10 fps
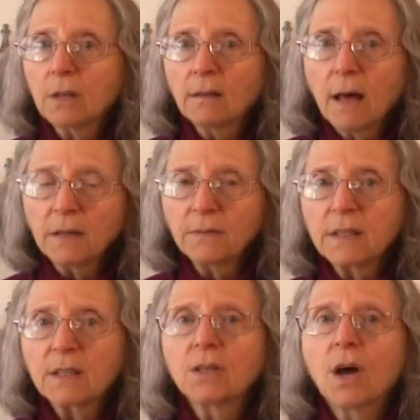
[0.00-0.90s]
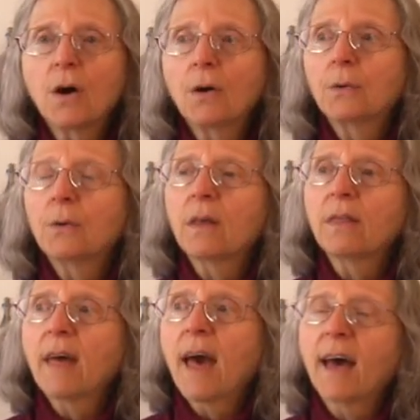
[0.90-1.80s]
A lot of us
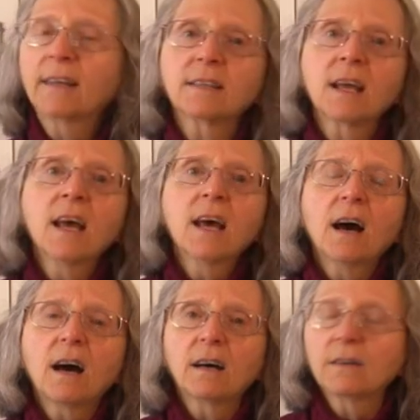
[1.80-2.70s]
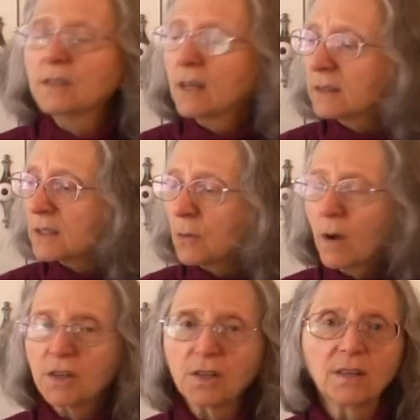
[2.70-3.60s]
know that yellow
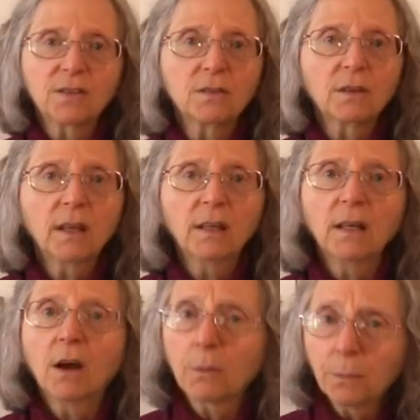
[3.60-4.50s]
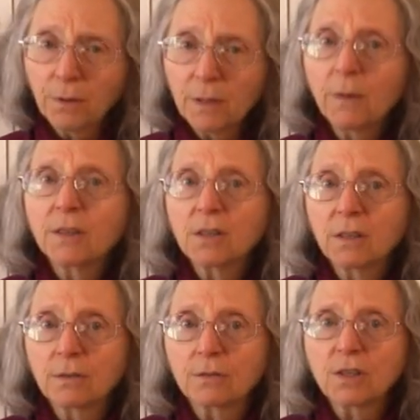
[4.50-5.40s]
squash and zucchini are pretty much
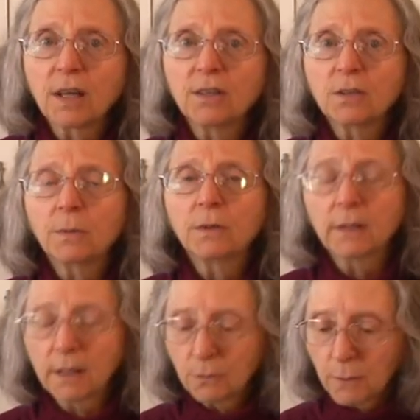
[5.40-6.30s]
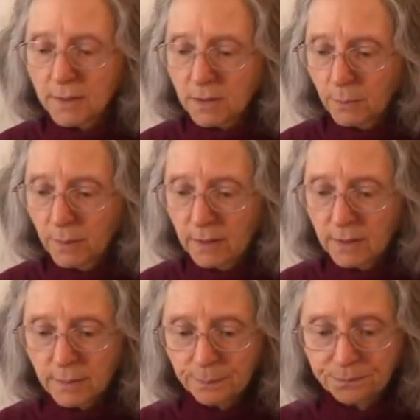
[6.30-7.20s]
interchangeable in
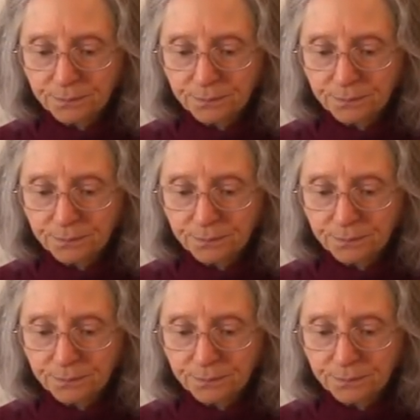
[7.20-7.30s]
recipes.